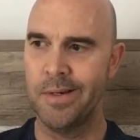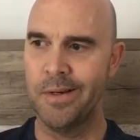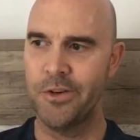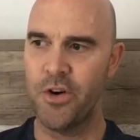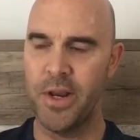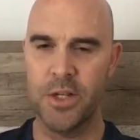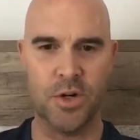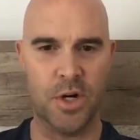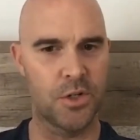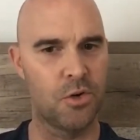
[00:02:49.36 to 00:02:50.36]
training
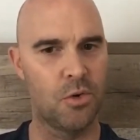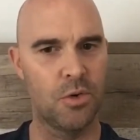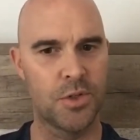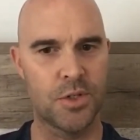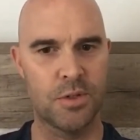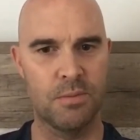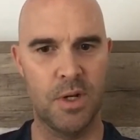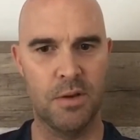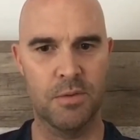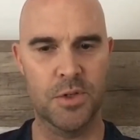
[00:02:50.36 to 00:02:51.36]
instructor course.
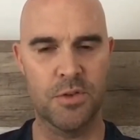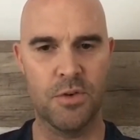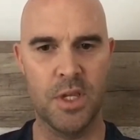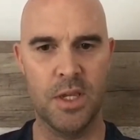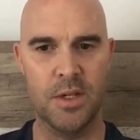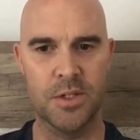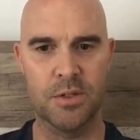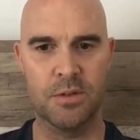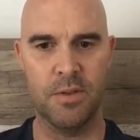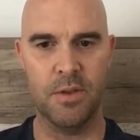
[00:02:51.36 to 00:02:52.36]
That was 3
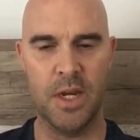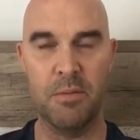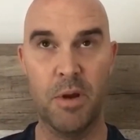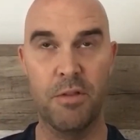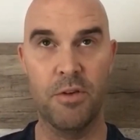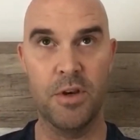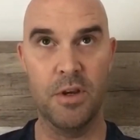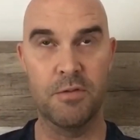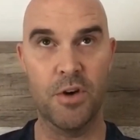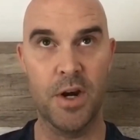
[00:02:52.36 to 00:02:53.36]
years at the end of my 3rd
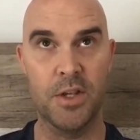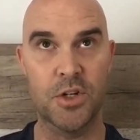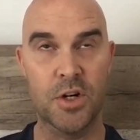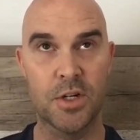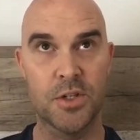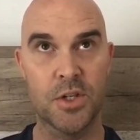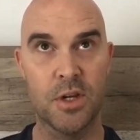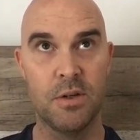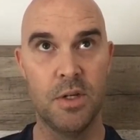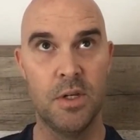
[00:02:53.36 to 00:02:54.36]
year of training instructor.
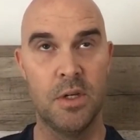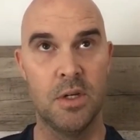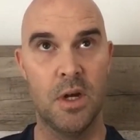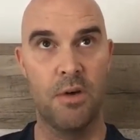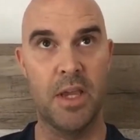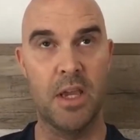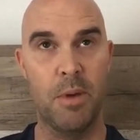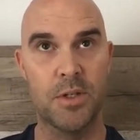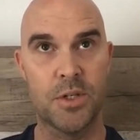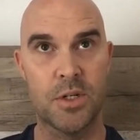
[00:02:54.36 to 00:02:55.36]
So I
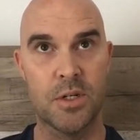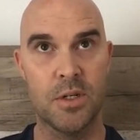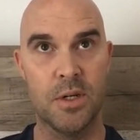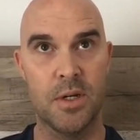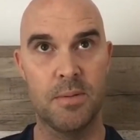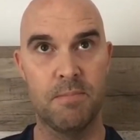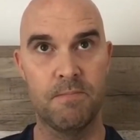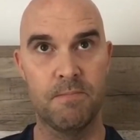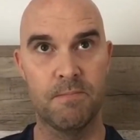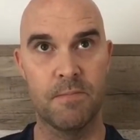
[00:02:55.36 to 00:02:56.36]
recommenced
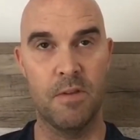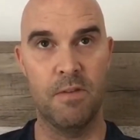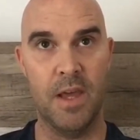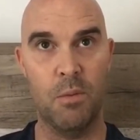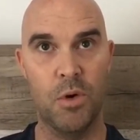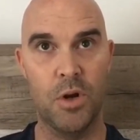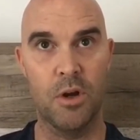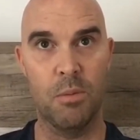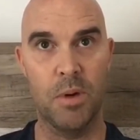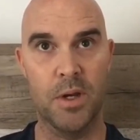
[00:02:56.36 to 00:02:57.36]
that when I
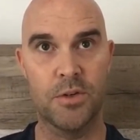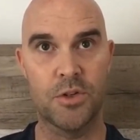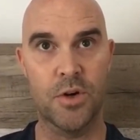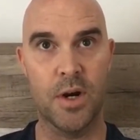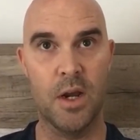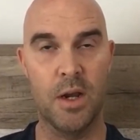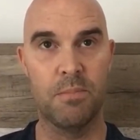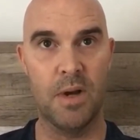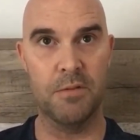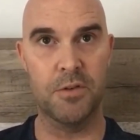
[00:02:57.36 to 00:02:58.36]
got back to
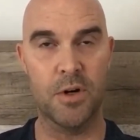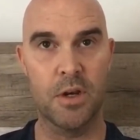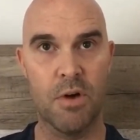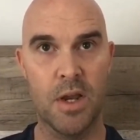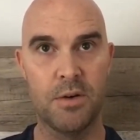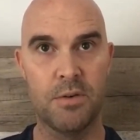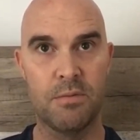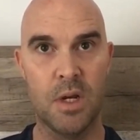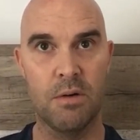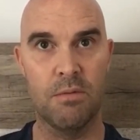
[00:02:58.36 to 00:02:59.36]
after I graded
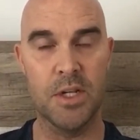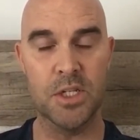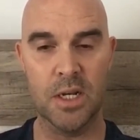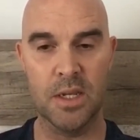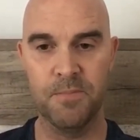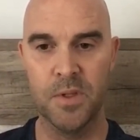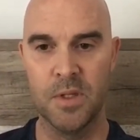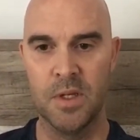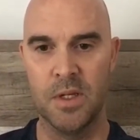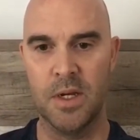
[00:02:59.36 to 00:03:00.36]
recently.
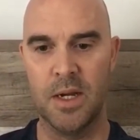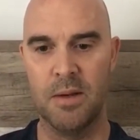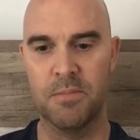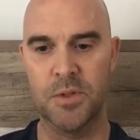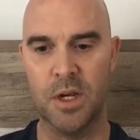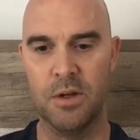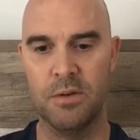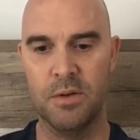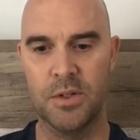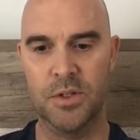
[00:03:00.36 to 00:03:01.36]
So
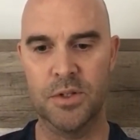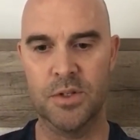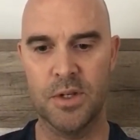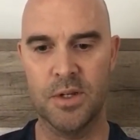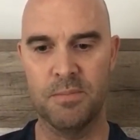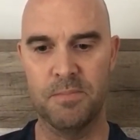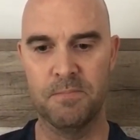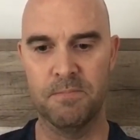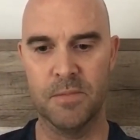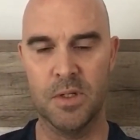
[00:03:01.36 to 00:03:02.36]
it's
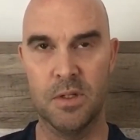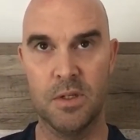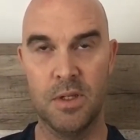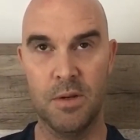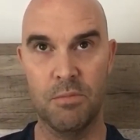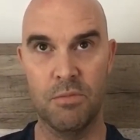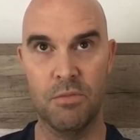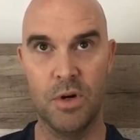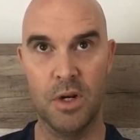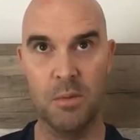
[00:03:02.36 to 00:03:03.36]

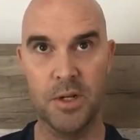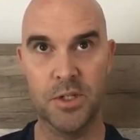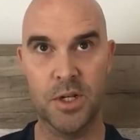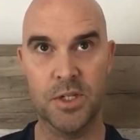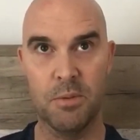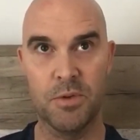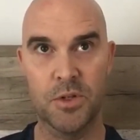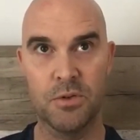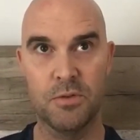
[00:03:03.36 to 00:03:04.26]
really been associated with the school